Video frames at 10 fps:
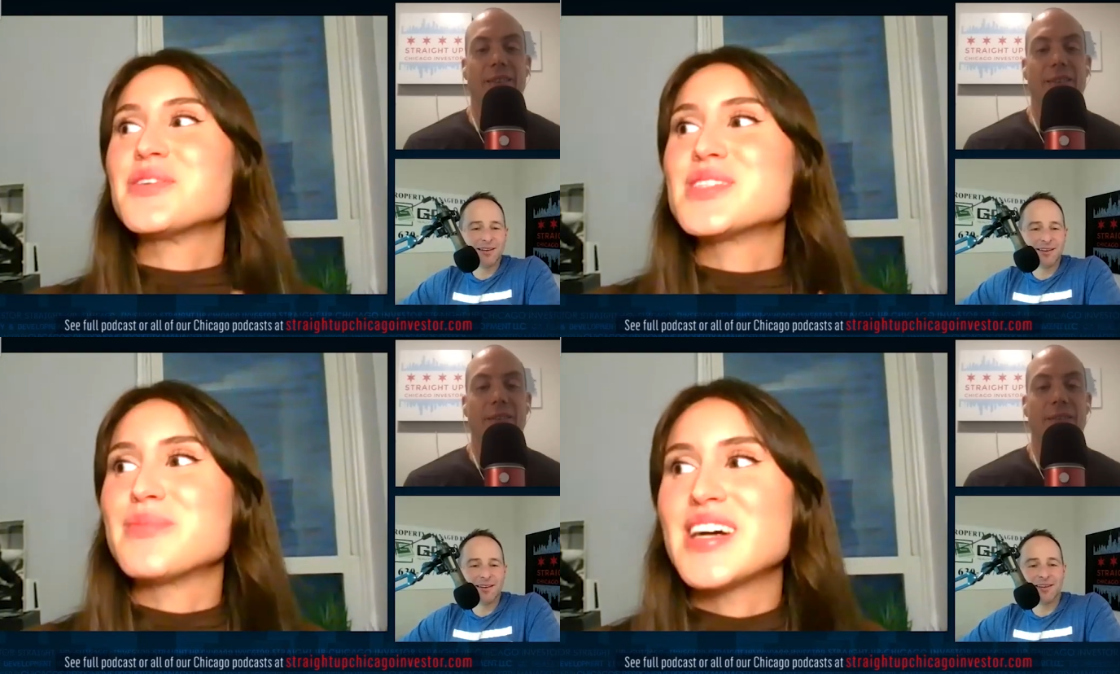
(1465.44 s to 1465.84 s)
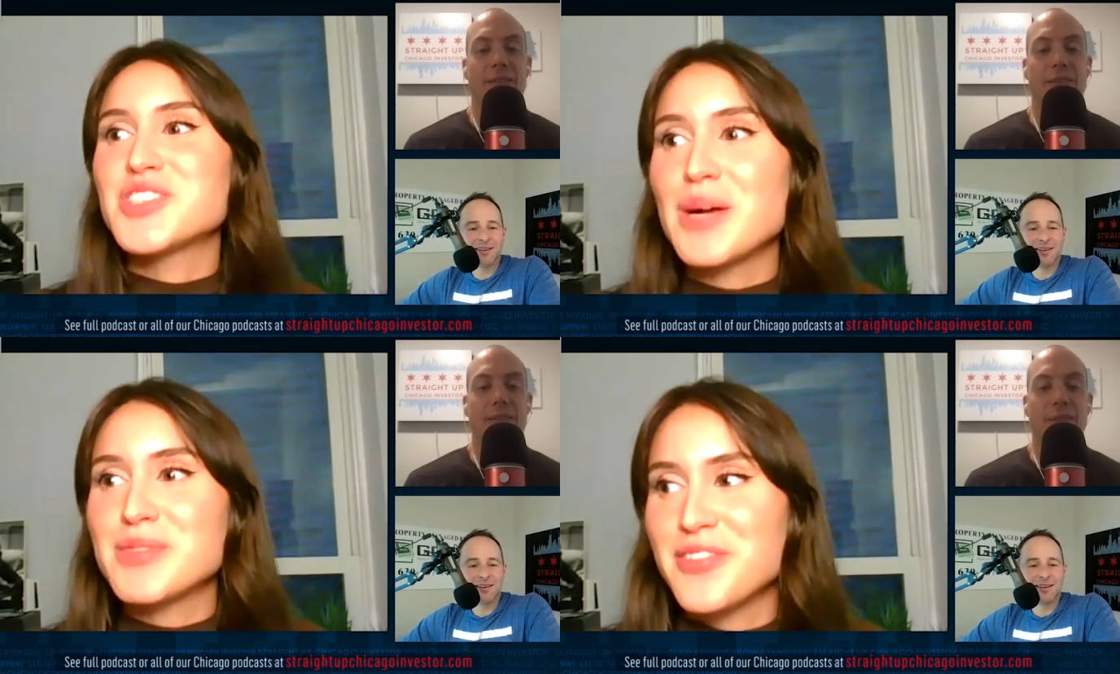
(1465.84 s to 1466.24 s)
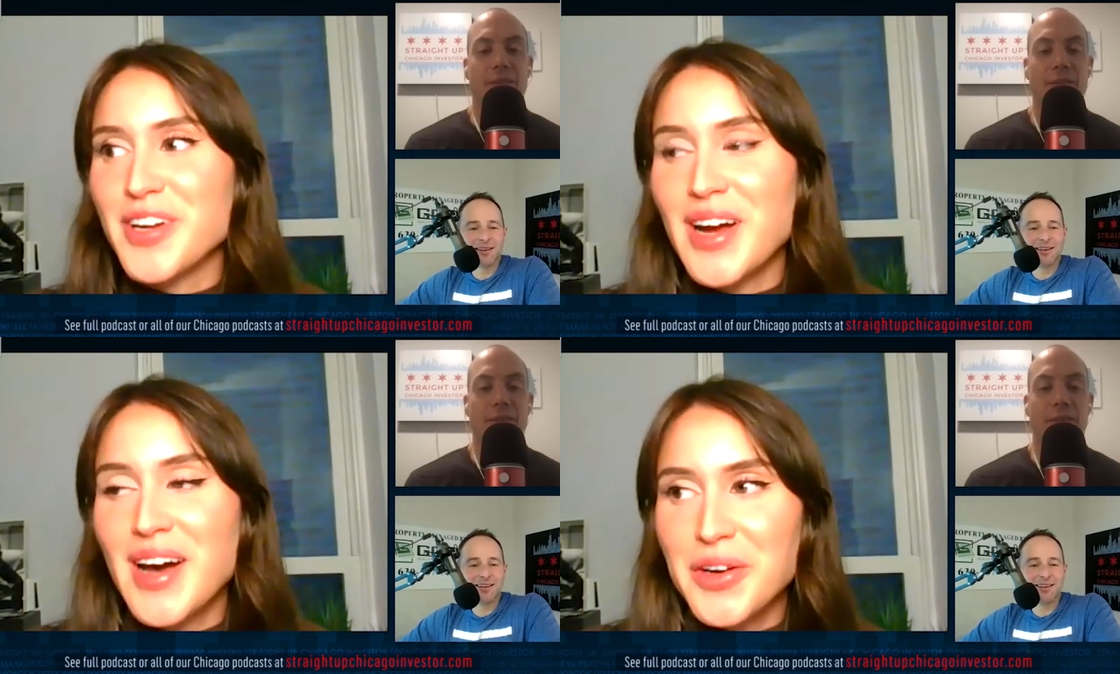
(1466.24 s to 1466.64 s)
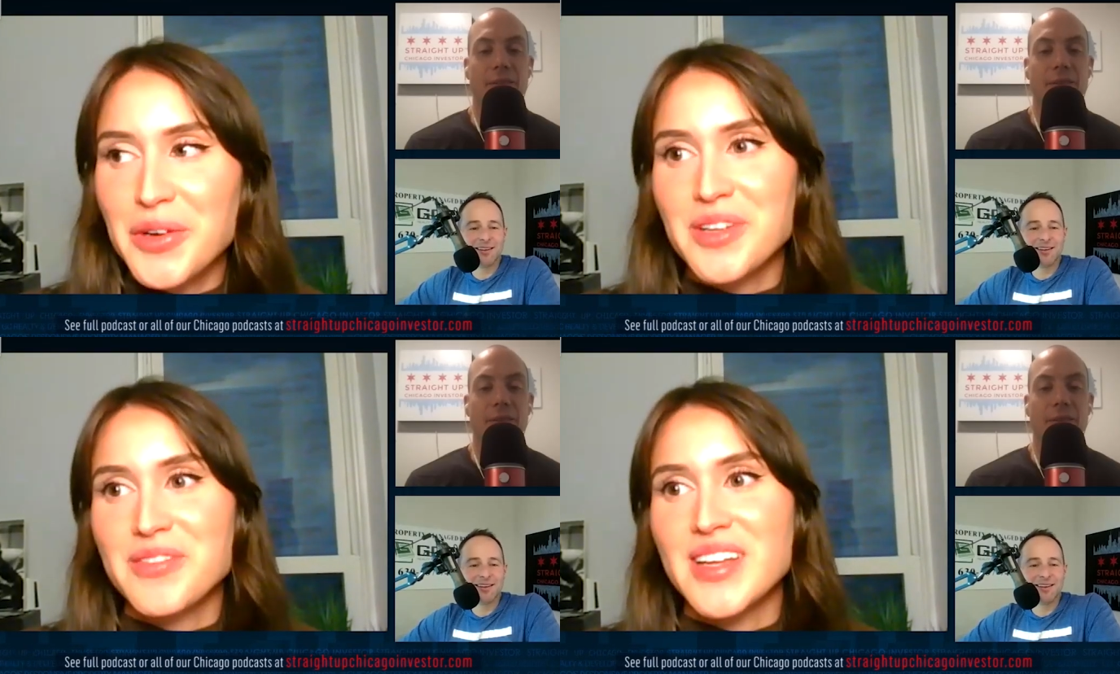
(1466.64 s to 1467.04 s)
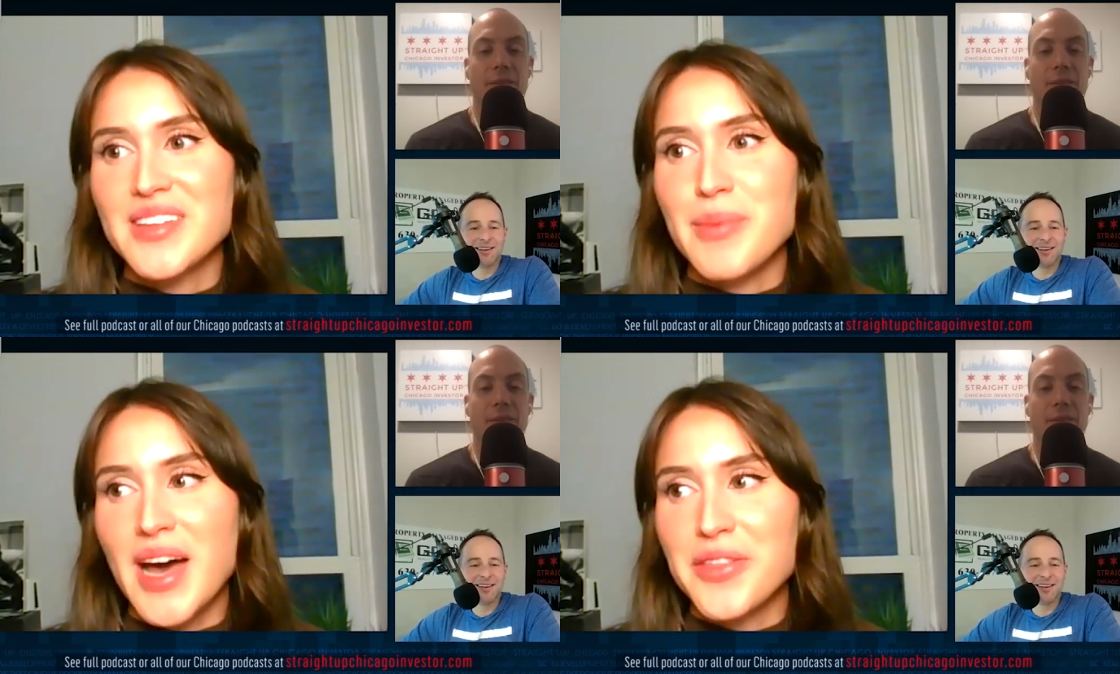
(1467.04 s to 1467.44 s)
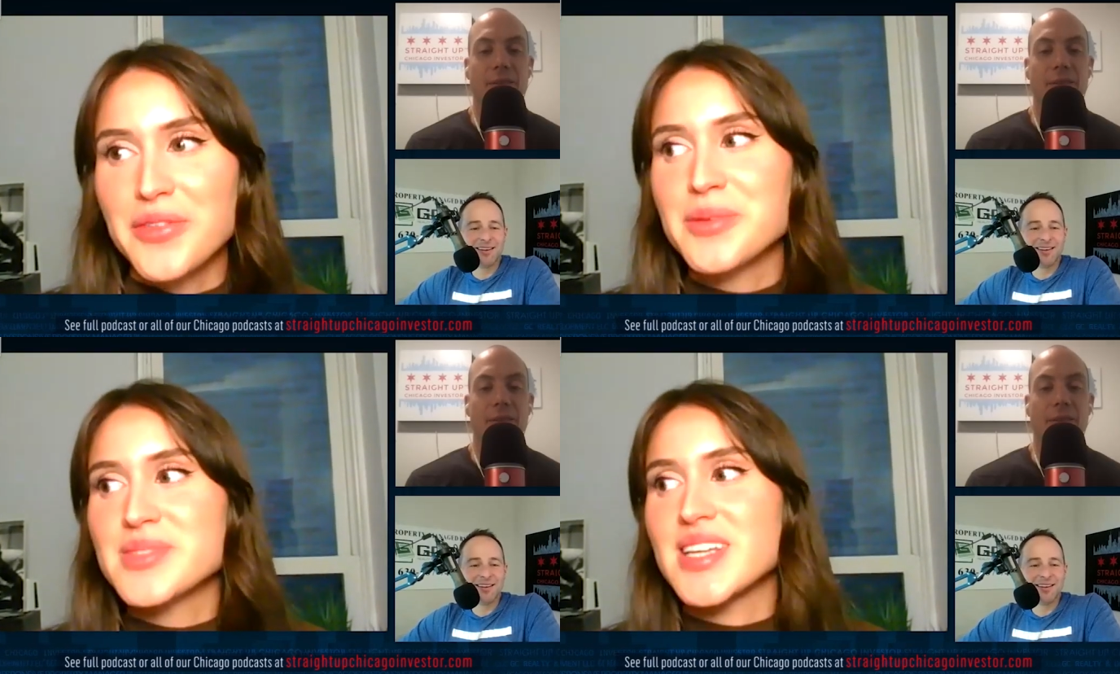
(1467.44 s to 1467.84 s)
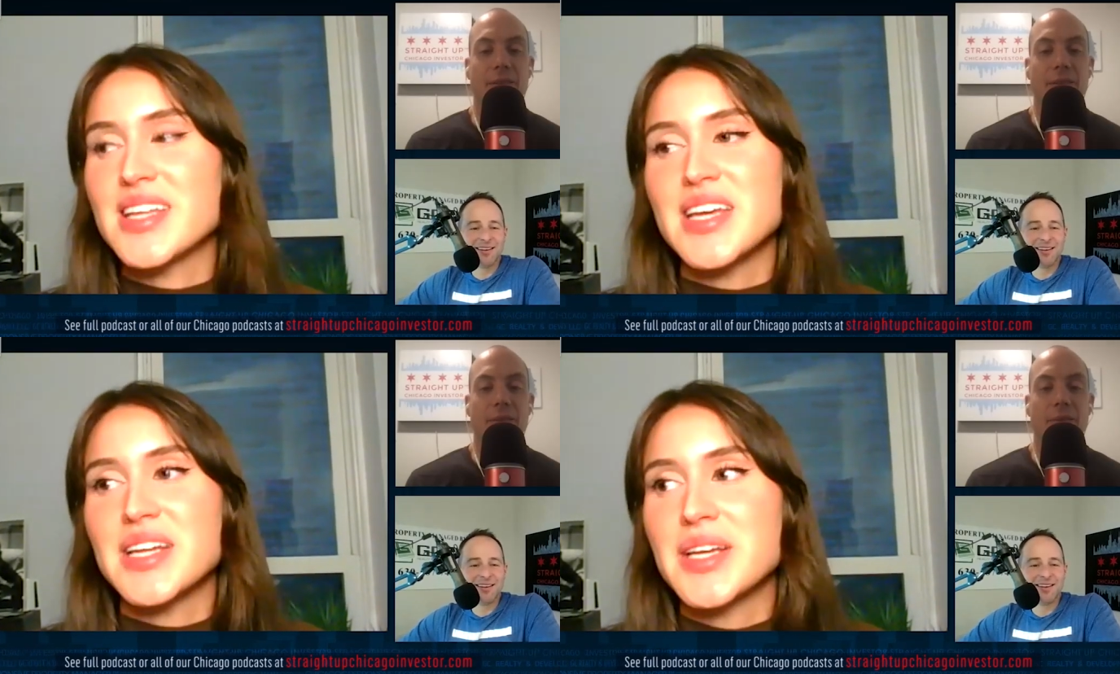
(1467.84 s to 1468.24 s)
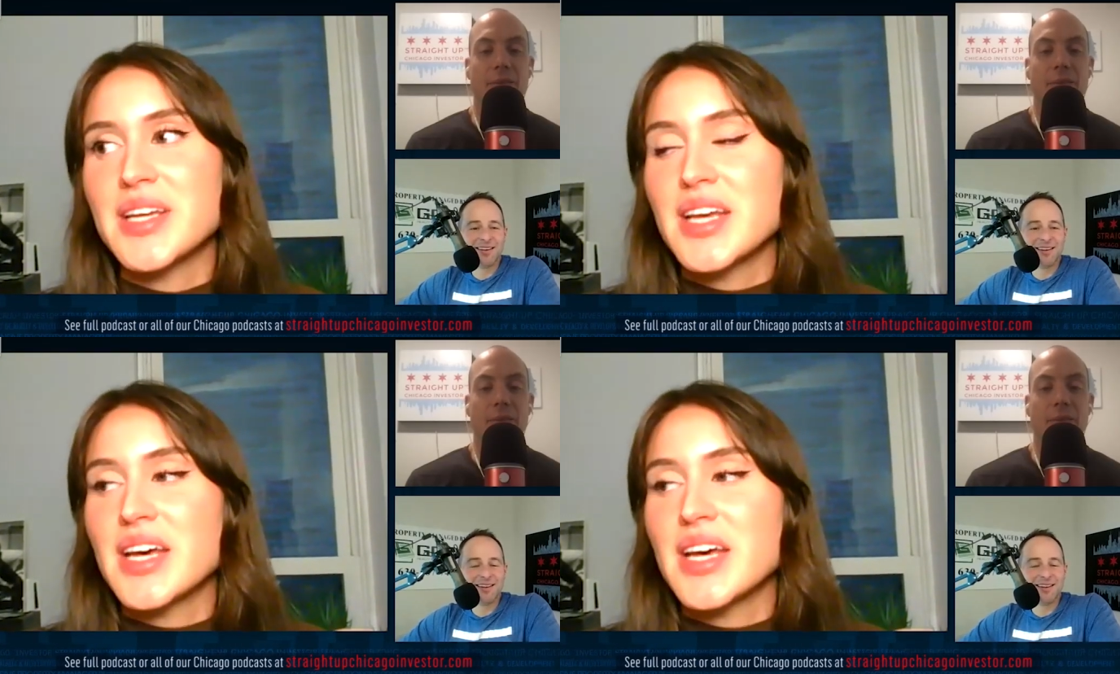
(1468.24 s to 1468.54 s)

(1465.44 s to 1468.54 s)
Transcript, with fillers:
Speaker 1: so. It was my job to figure out how to renovate the bathrooms, and then